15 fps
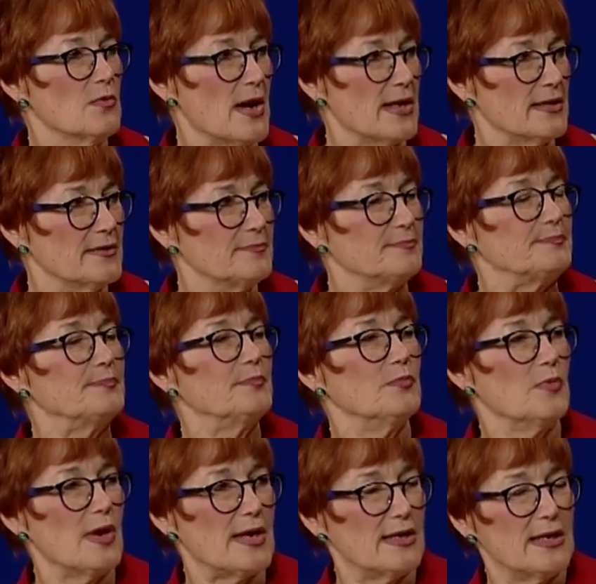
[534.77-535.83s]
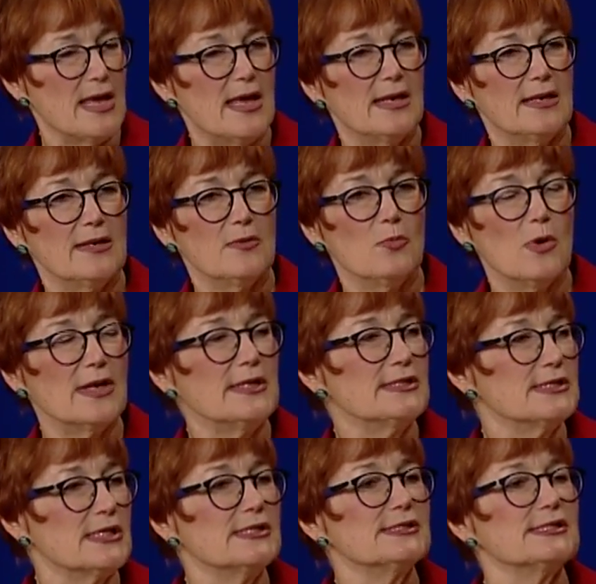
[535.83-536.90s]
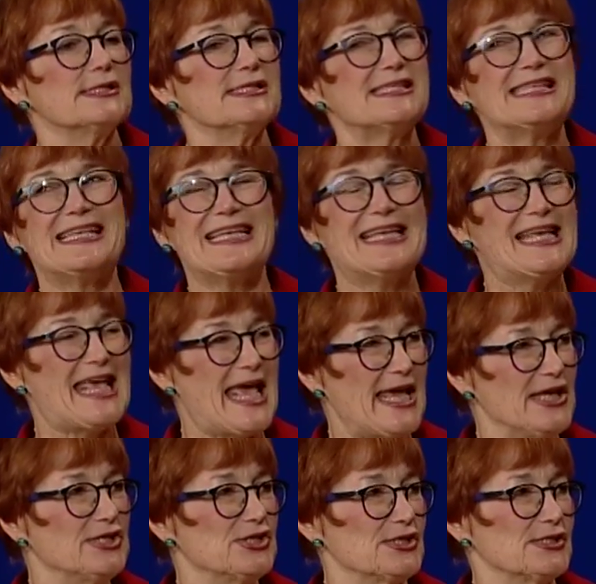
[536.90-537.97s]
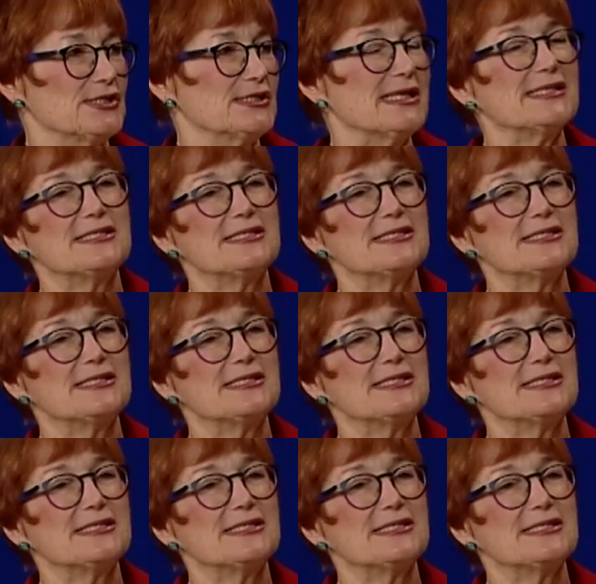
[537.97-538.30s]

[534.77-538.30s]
Right, right. And what it does is it engages.